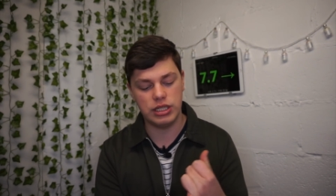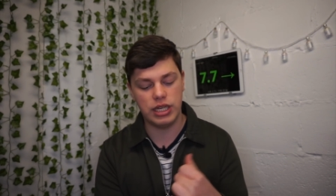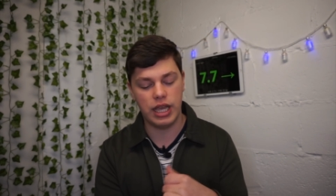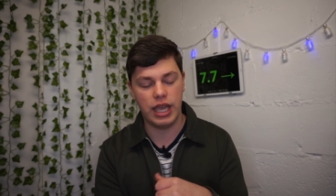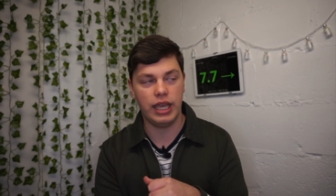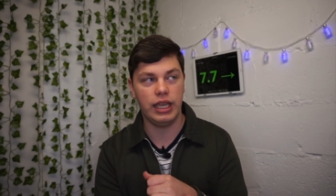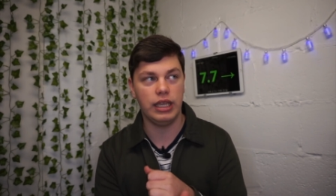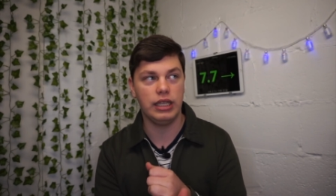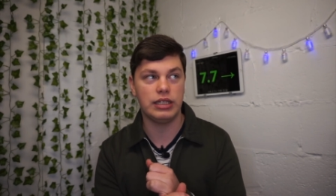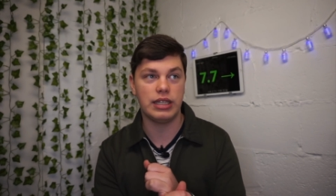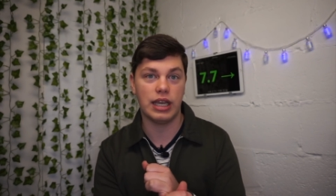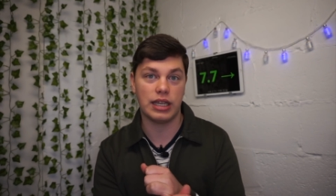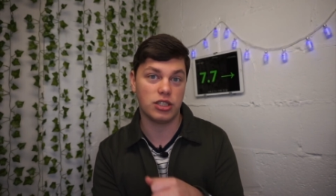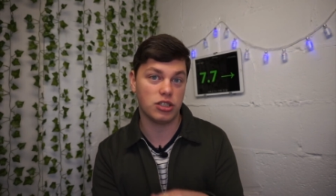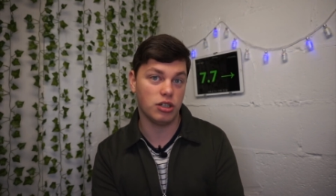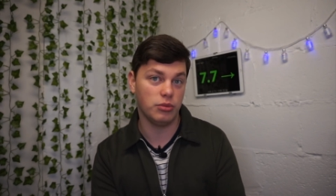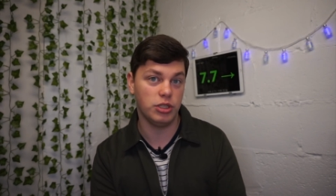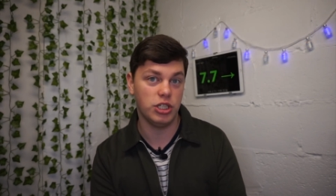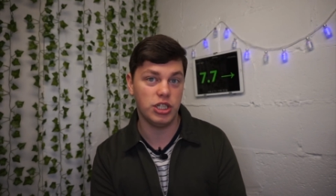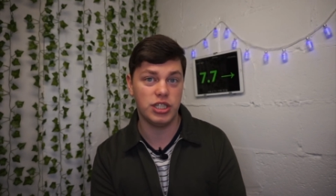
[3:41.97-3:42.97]
day
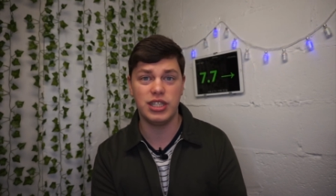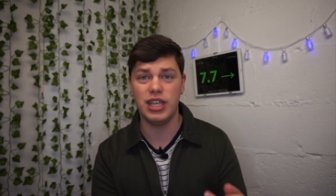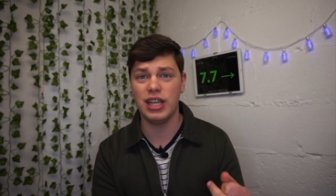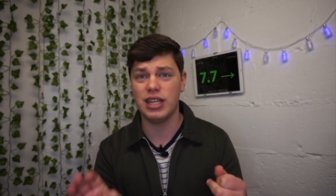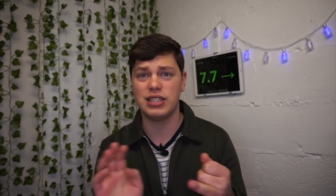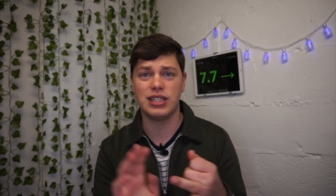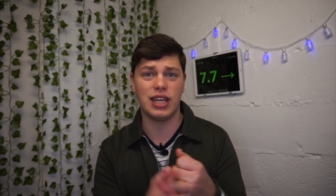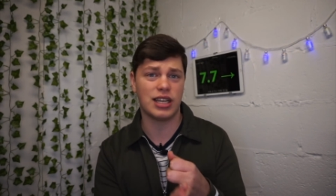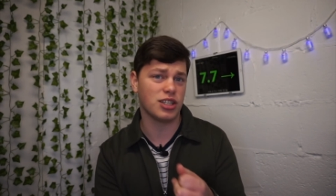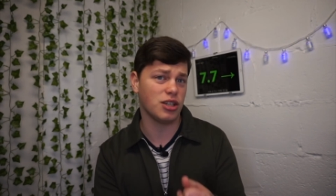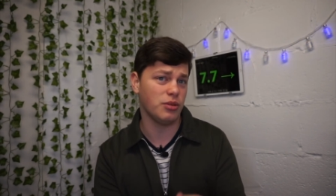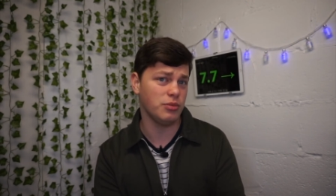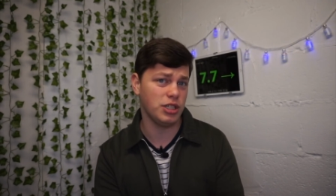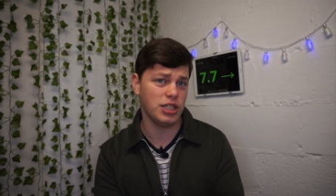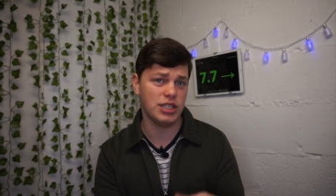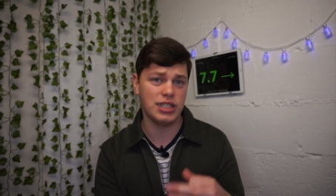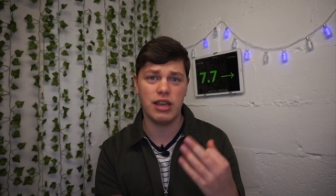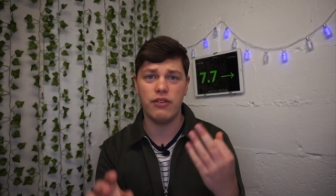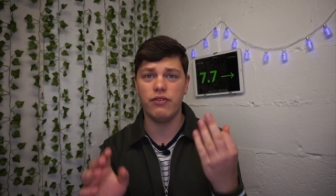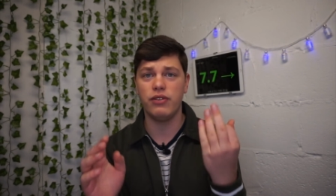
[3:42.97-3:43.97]
Dexcom G6, Dexcom
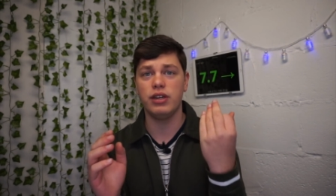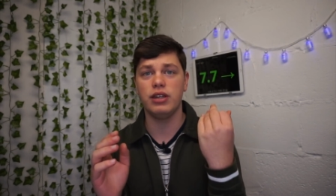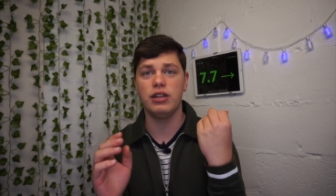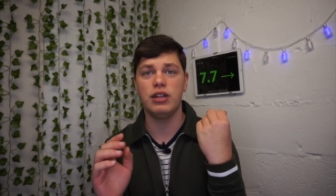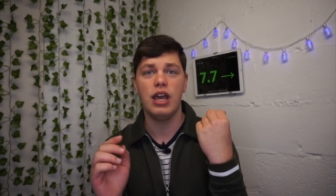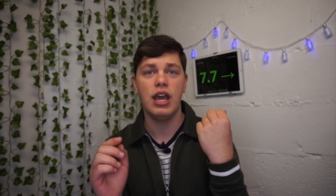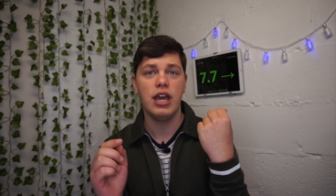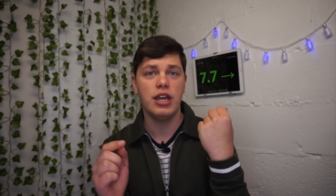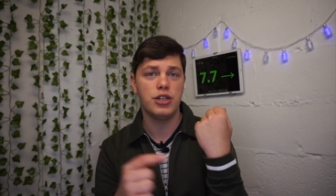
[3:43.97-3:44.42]
G7,